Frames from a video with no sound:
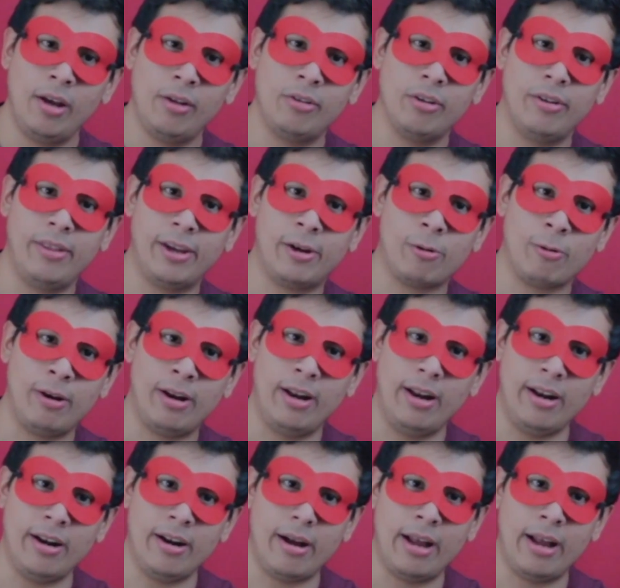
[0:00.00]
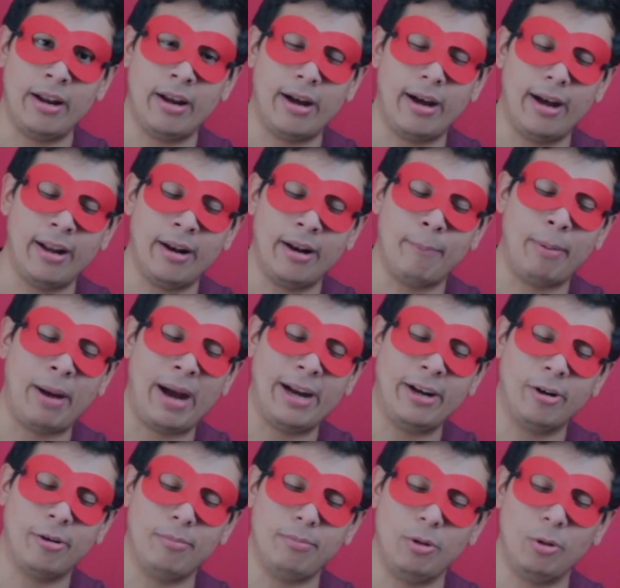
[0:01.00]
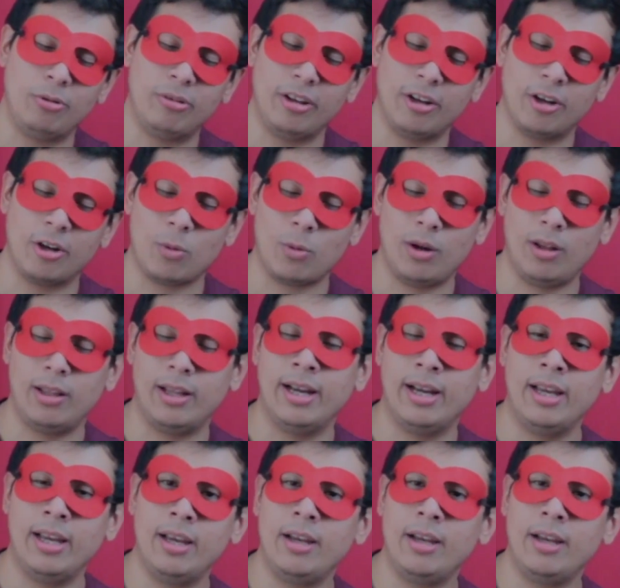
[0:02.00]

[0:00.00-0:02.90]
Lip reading: So they created an albino mutant gorilla